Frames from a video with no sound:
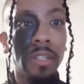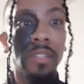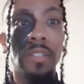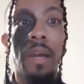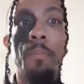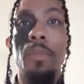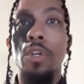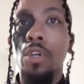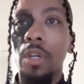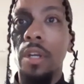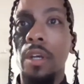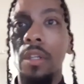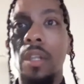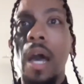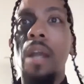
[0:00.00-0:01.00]
because I'm good
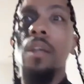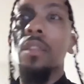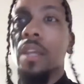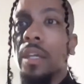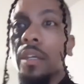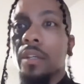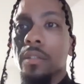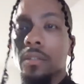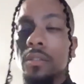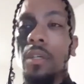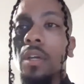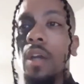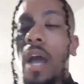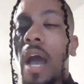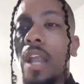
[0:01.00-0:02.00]
at a lot of things,
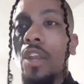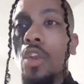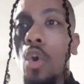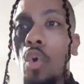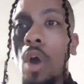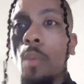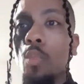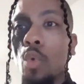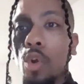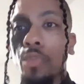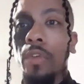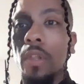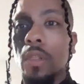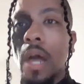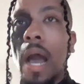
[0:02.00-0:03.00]
I know I'm
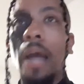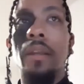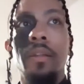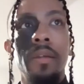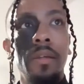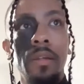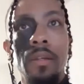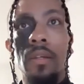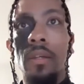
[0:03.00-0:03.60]
worth a lot.